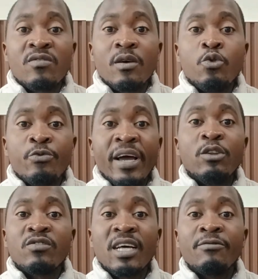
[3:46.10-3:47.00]
you find
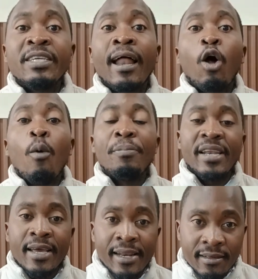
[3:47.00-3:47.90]
yourself in an open
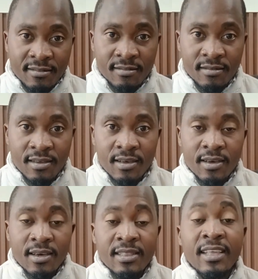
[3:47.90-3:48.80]
areas,
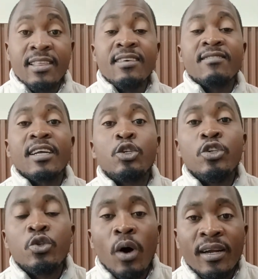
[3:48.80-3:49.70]
the things that you need
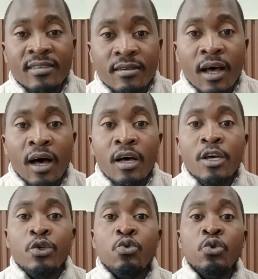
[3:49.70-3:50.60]
to understand,
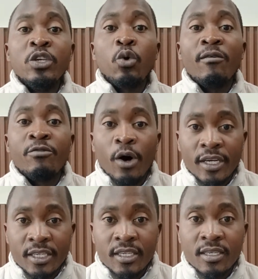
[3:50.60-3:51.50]
you need to avoid.
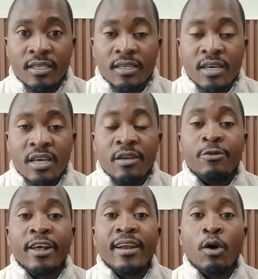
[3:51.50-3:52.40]
If you
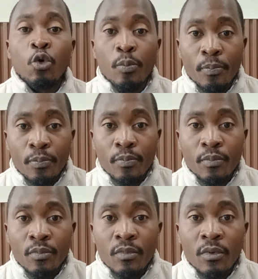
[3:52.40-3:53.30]
are in a group,
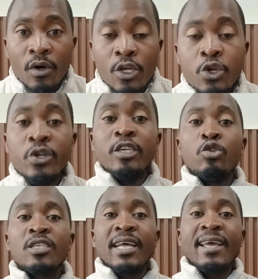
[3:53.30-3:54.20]
you need to
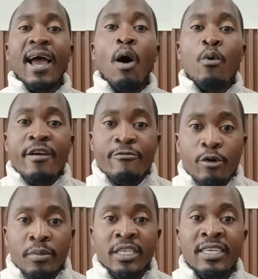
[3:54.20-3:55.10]
stay away
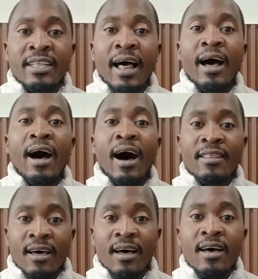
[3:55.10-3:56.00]
from each
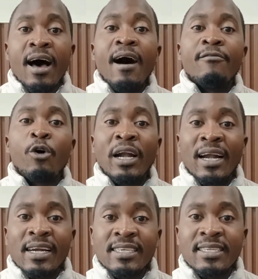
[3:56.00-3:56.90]
other for at
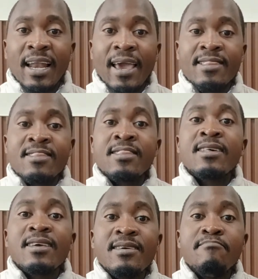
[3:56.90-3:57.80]
least like
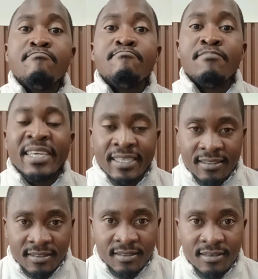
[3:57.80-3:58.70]
3
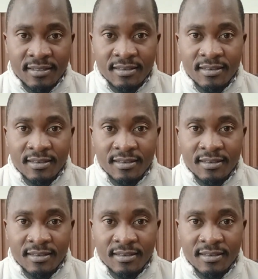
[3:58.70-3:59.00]
meters.